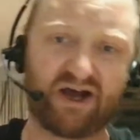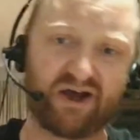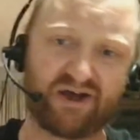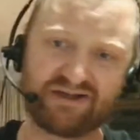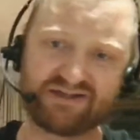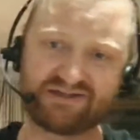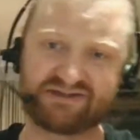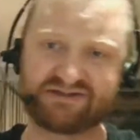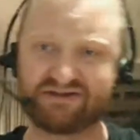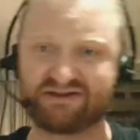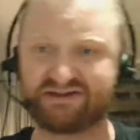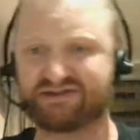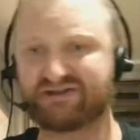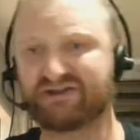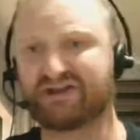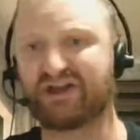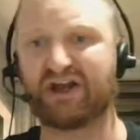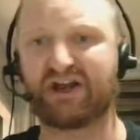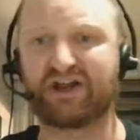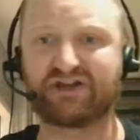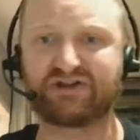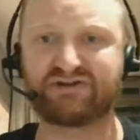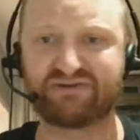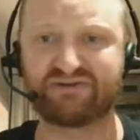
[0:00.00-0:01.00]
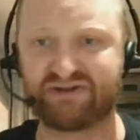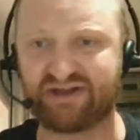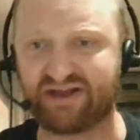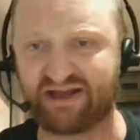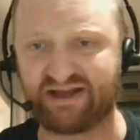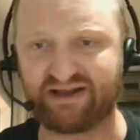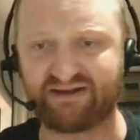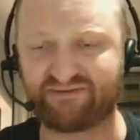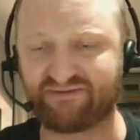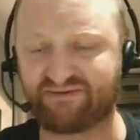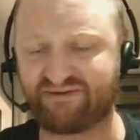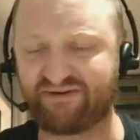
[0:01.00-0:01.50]
he's good,
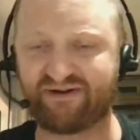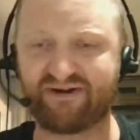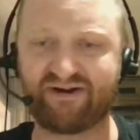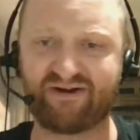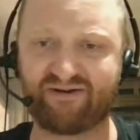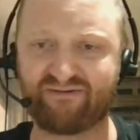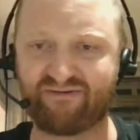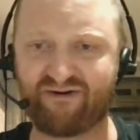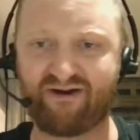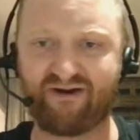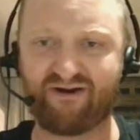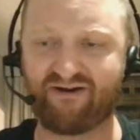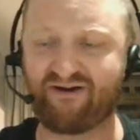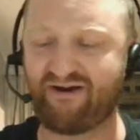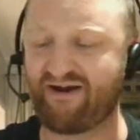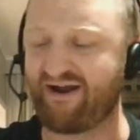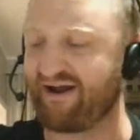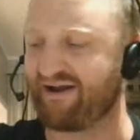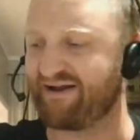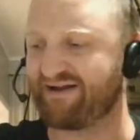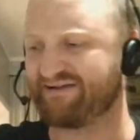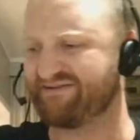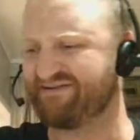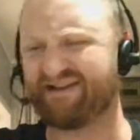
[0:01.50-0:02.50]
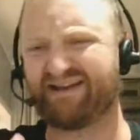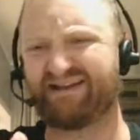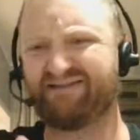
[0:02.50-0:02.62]
It's